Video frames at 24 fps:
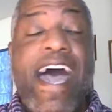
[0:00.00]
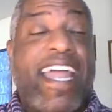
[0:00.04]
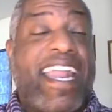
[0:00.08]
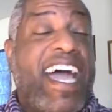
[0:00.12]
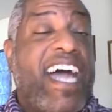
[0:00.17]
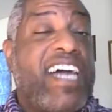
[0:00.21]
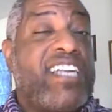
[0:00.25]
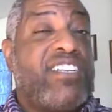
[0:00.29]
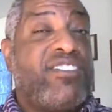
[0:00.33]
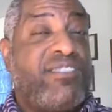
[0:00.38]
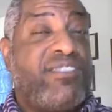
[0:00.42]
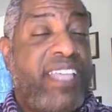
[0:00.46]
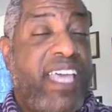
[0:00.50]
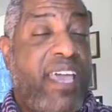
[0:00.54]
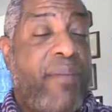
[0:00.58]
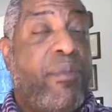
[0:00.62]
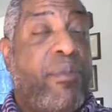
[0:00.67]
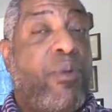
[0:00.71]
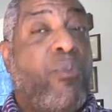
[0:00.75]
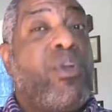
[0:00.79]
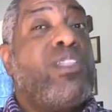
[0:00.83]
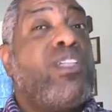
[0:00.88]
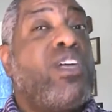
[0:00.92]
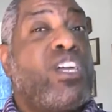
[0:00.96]
And I
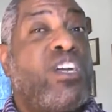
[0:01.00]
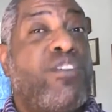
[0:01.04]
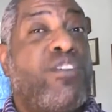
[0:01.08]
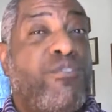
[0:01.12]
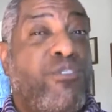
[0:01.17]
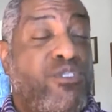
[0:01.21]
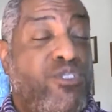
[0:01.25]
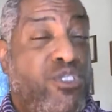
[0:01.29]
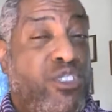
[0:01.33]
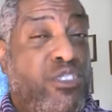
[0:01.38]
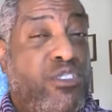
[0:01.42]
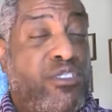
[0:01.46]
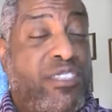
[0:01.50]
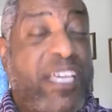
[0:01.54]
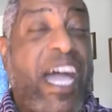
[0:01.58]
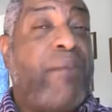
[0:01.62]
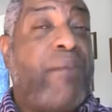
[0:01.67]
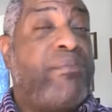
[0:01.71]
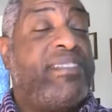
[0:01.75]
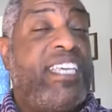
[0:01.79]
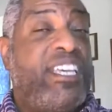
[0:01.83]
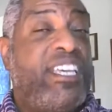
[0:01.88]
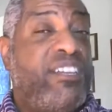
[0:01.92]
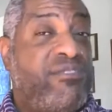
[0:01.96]
understand, but we're looking for
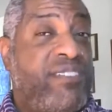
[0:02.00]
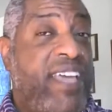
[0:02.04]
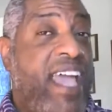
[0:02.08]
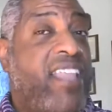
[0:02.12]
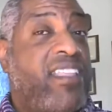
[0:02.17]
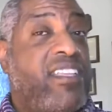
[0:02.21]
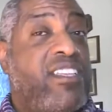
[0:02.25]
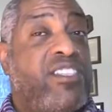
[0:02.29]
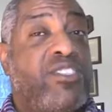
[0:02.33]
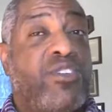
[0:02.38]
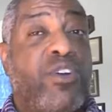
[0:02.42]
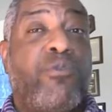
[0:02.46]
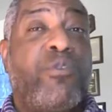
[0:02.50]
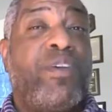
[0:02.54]
top tier talent.